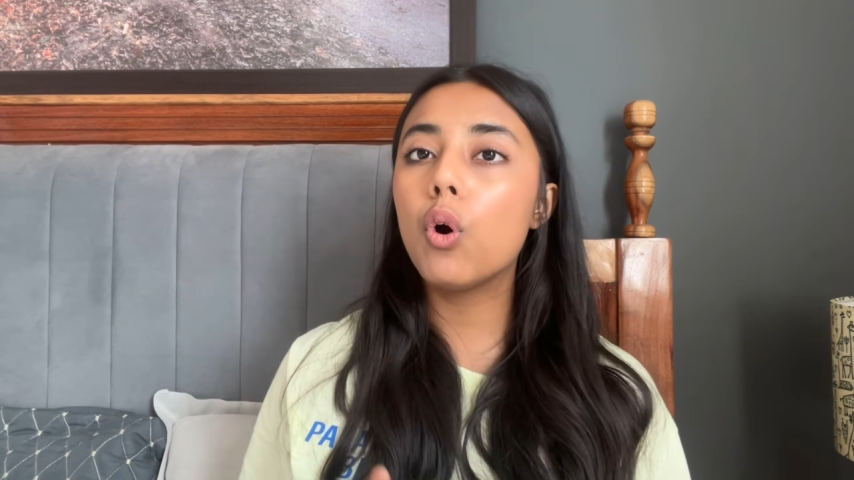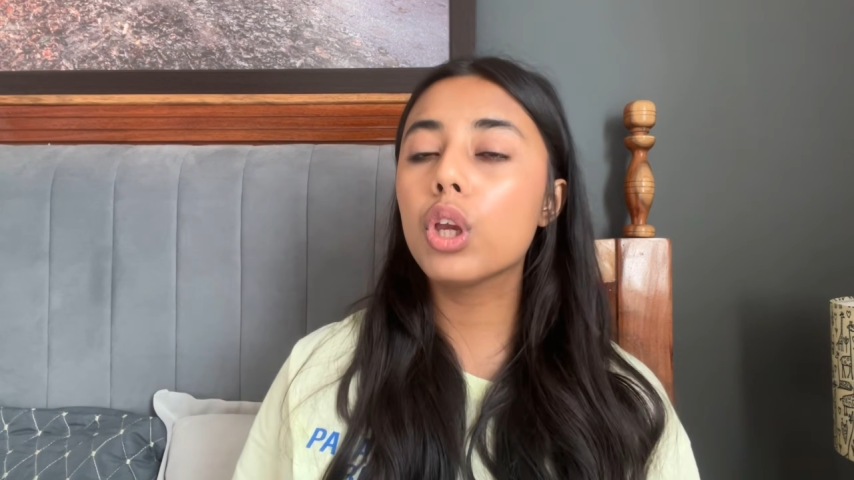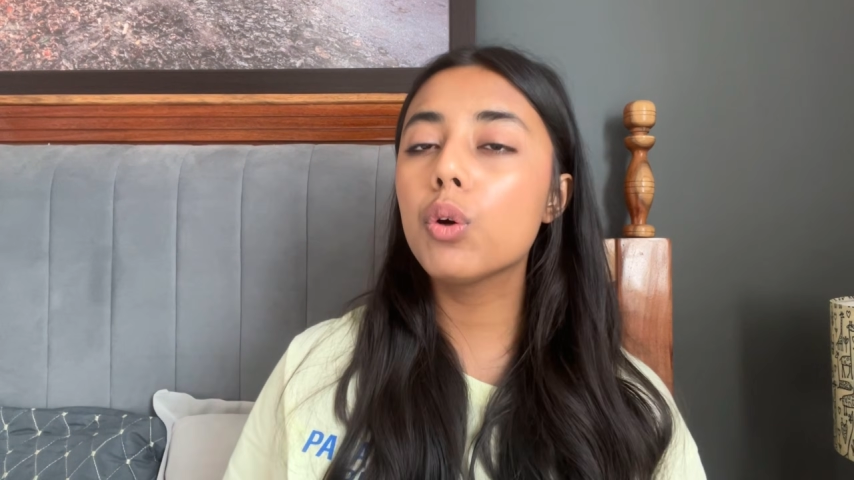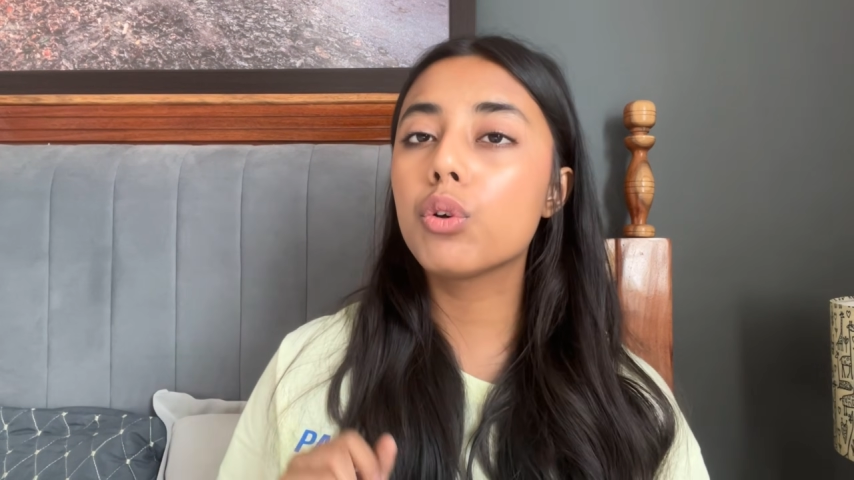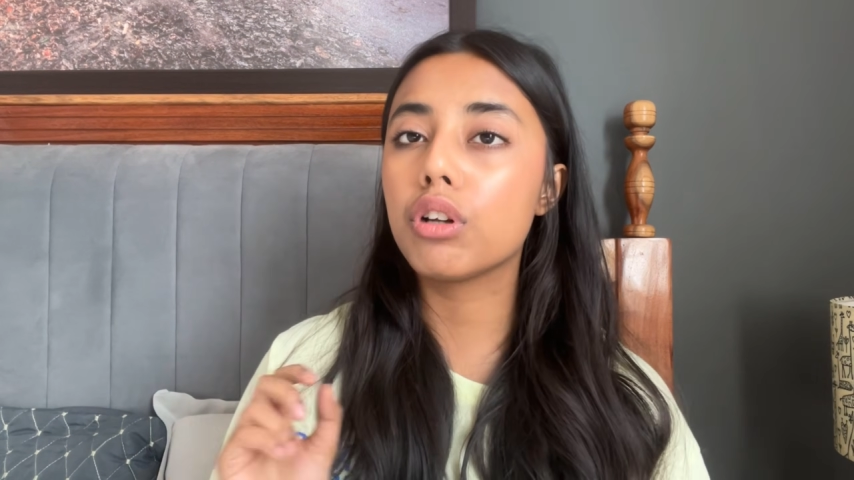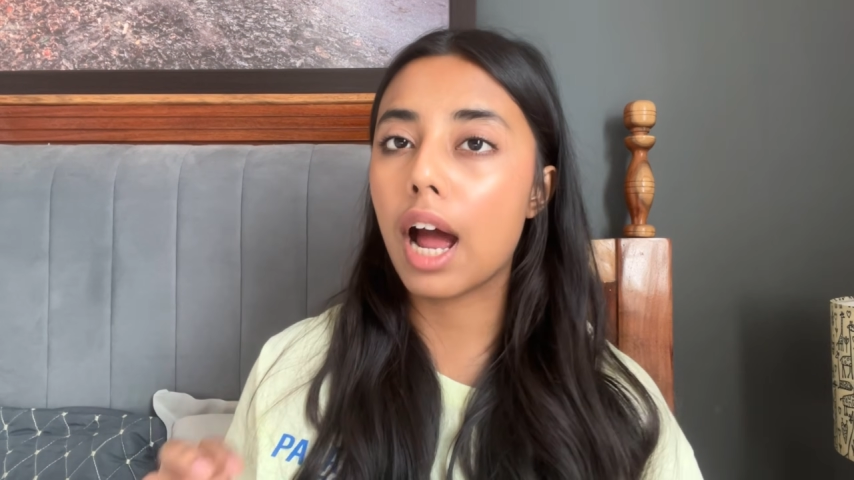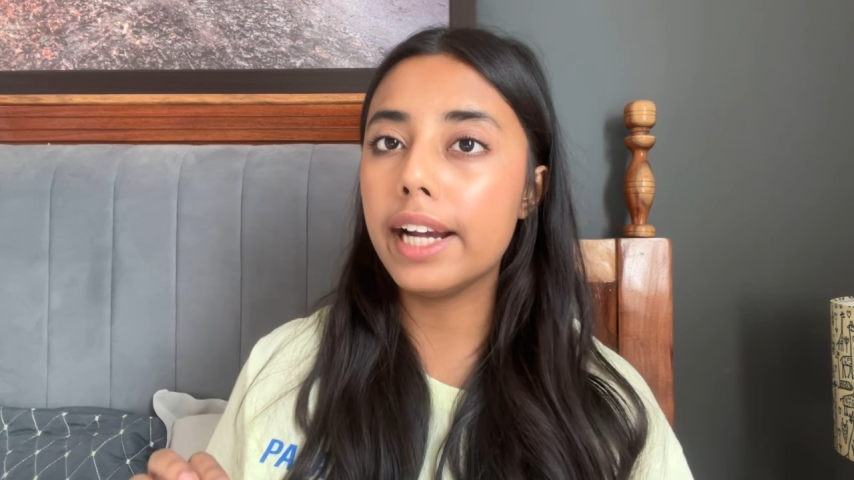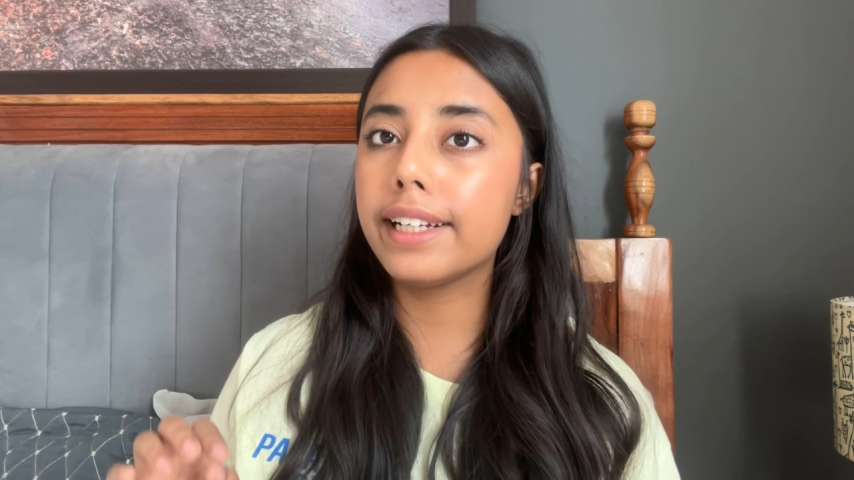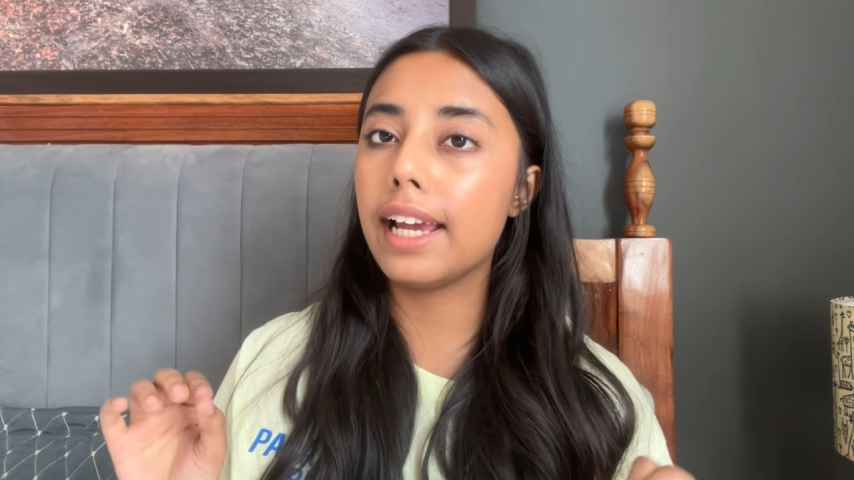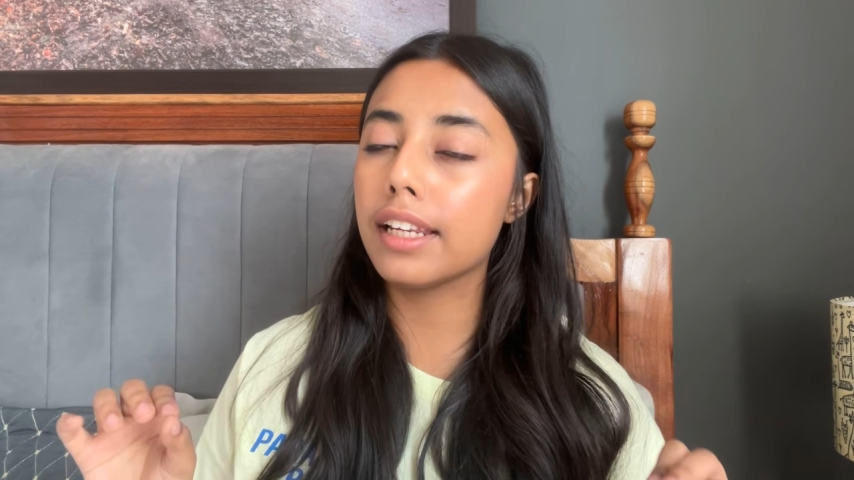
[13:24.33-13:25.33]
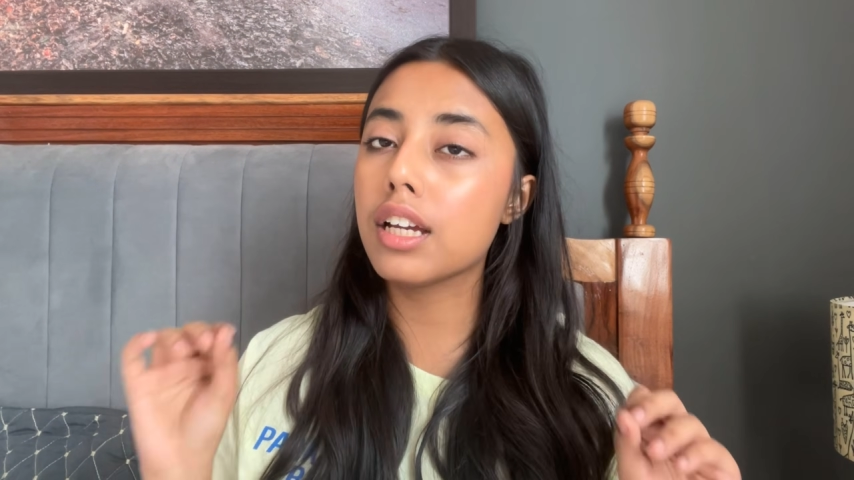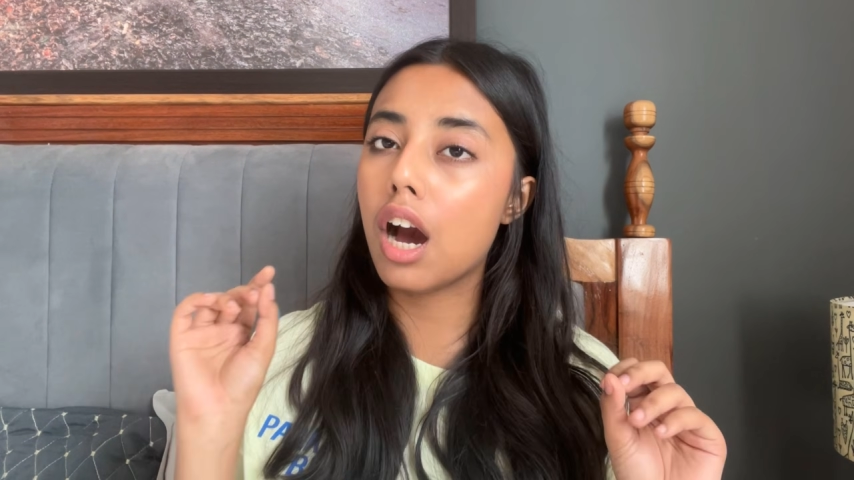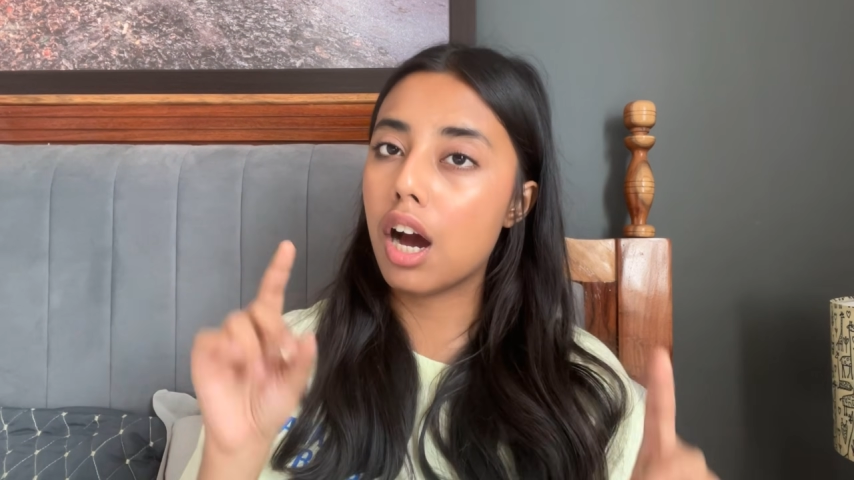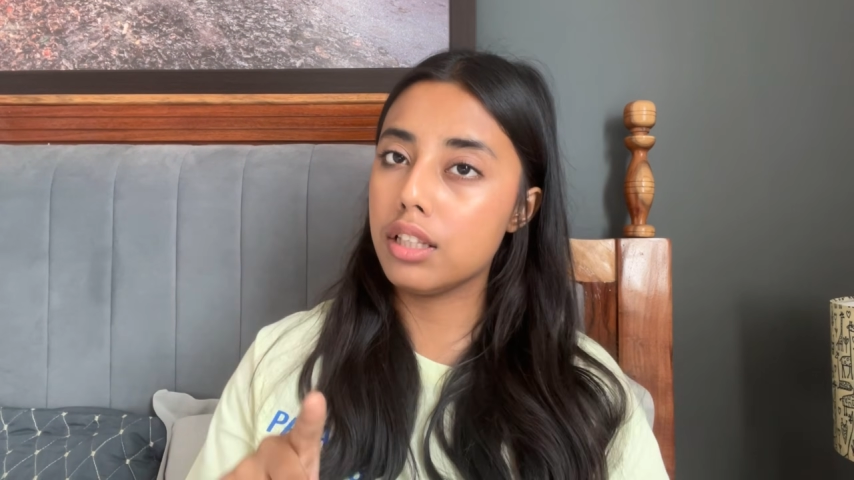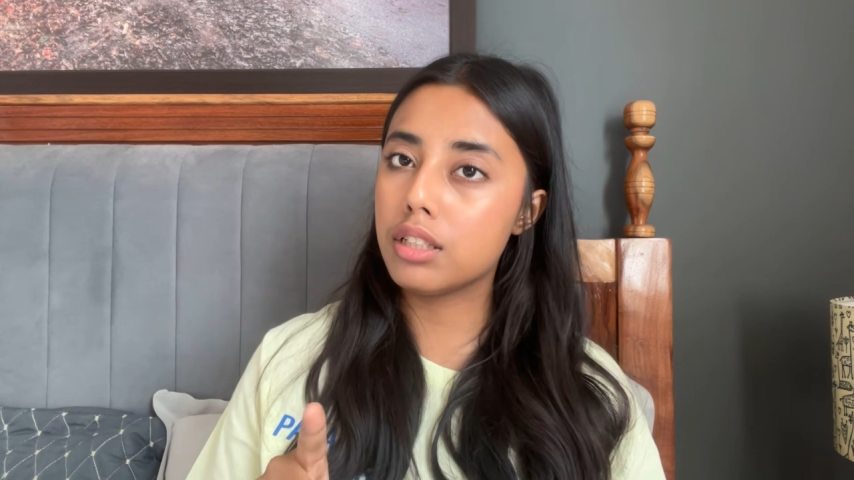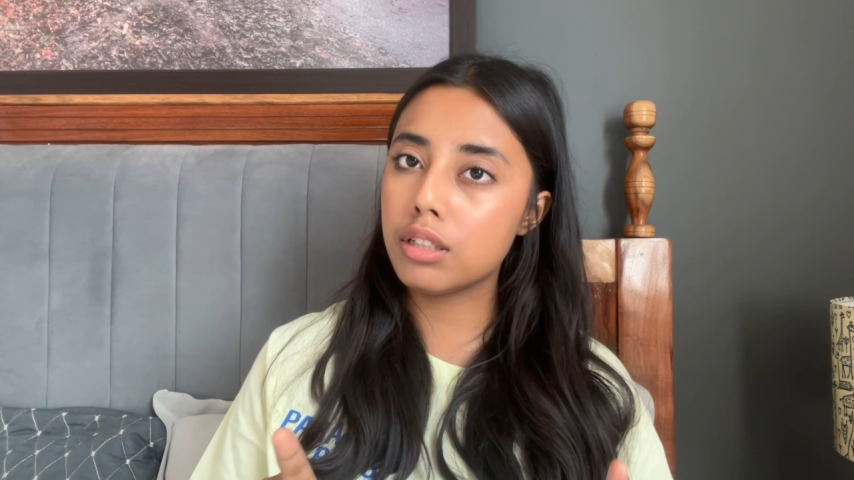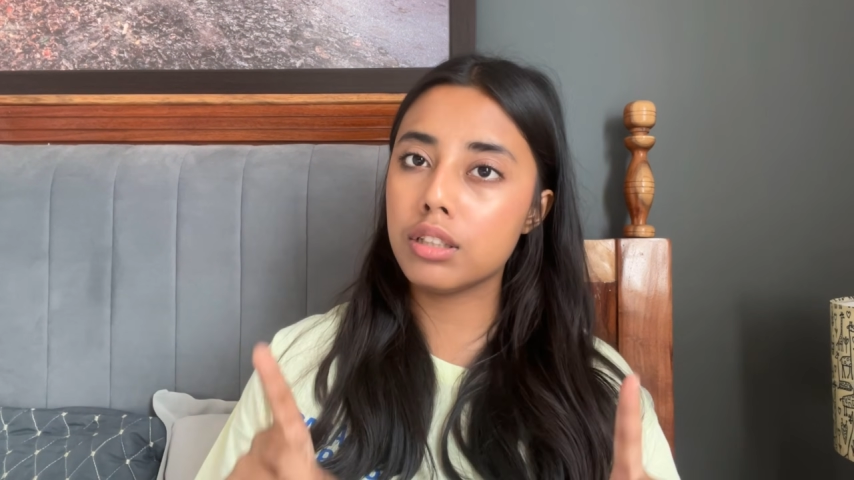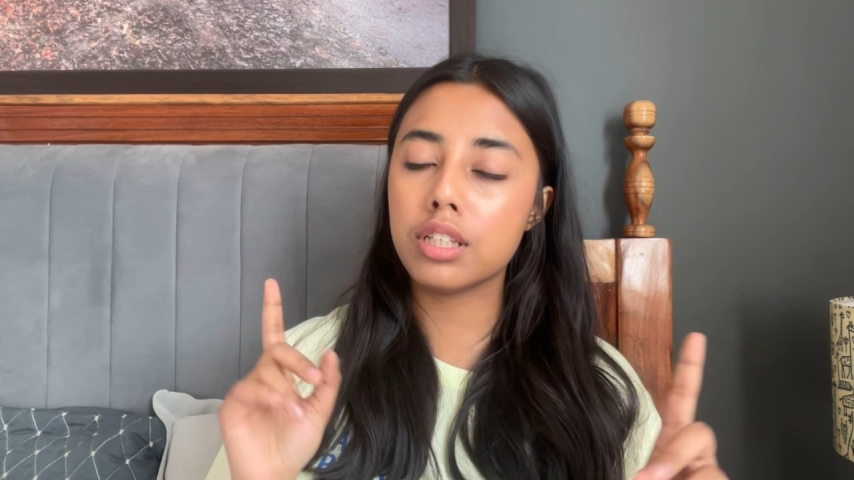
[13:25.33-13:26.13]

you write any answers